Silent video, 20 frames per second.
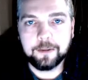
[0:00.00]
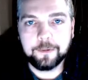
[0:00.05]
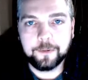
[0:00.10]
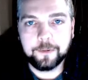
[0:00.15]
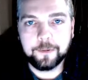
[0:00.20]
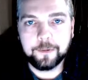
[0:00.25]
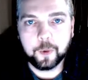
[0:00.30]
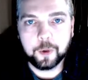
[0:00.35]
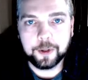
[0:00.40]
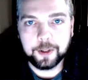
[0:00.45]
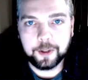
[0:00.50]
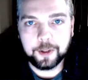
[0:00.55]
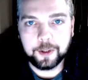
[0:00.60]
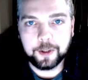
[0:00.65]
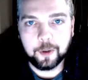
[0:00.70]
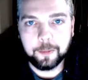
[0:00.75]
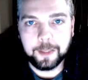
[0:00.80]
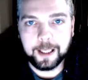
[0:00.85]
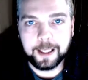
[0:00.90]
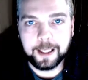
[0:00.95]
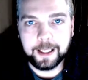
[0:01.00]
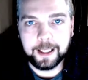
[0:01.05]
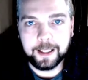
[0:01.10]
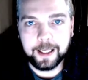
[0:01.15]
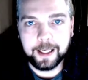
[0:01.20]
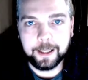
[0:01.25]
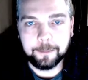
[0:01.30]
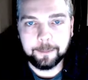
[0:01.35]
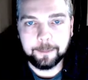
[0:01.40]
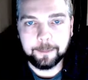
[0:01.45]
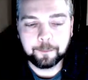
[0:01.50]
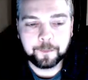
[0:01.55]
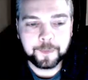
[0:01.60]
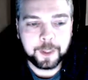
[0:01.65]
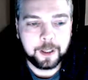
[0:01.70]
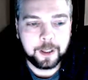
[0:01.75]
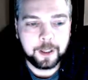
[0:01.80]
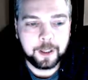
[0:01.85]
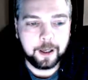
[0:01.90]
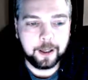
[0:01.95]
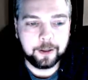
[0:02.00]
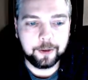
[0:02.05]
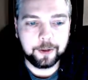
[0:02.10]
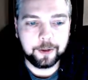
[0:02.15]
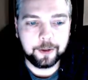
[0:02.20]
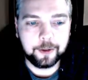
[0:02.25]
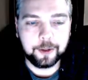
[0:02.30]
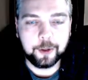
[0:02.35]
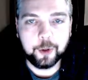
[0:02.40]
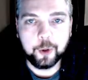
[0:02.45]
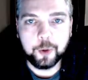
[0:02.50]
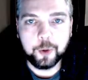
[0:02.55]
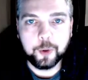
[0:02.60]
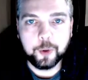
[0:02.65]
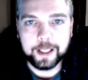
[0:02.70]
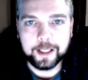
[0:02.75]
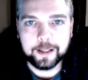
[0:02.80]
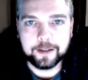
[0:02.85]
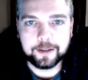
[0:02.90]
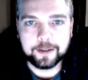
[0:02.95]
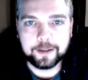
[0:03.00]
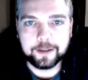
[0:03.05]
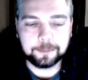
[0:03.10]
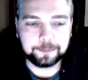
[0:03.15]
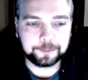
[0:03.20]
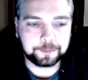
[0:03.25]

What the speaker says: for the domain name under the Whois.